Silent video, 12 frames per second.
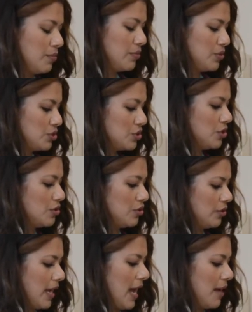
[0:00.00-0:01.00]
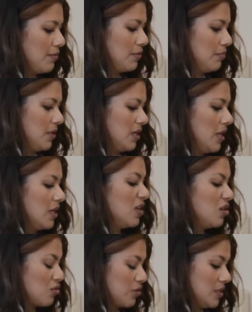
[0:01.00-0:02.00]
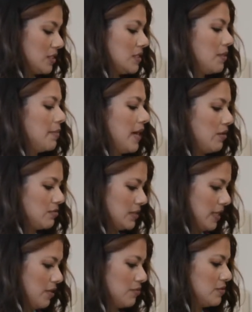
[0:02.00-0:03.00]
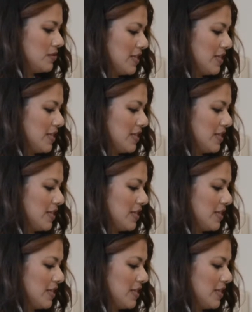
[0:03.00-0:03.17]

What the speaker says: pushing on your abdomen can increase the vowel sounds.